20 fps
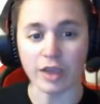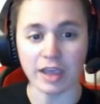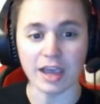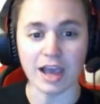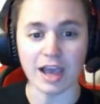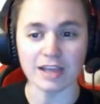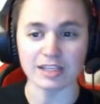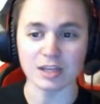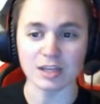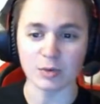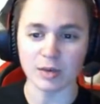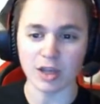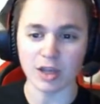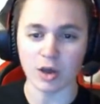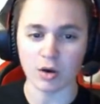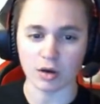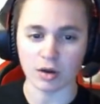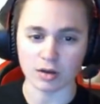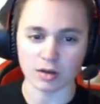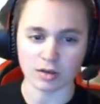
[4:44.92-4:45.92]
guys, here we
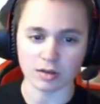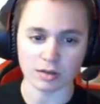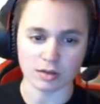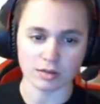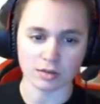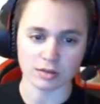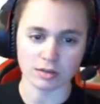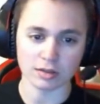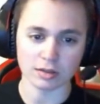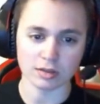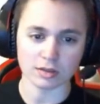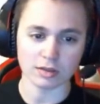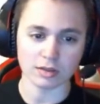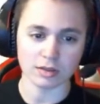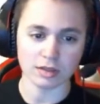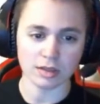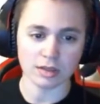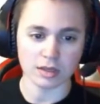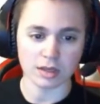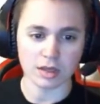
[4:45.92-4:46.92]
go.
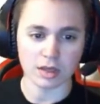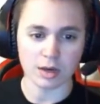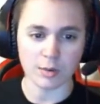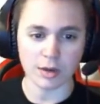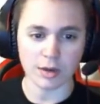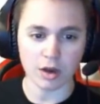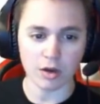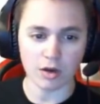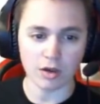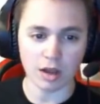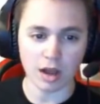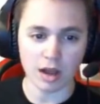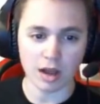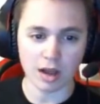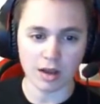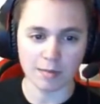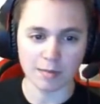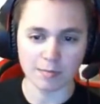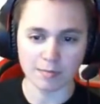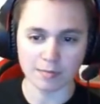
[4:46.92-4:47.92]
Here we go.
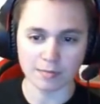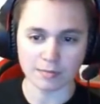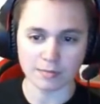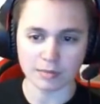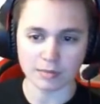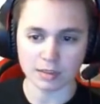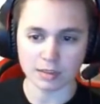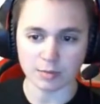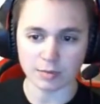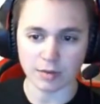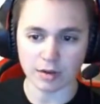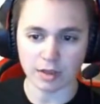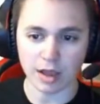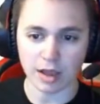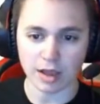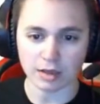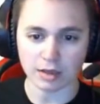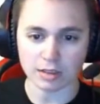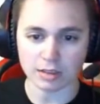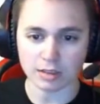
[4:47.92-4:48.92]
Um, Spring
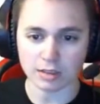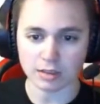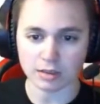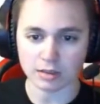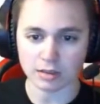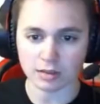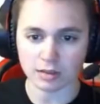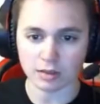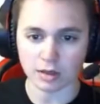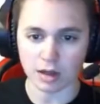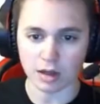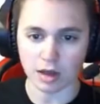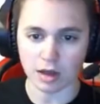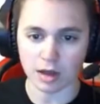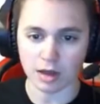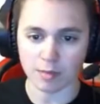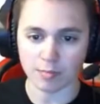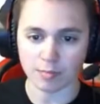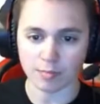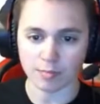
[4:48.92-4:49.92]
Locks.
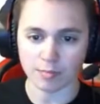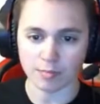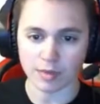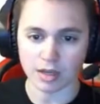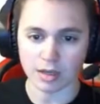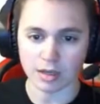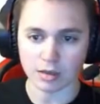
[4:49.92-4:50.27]
Uh, pe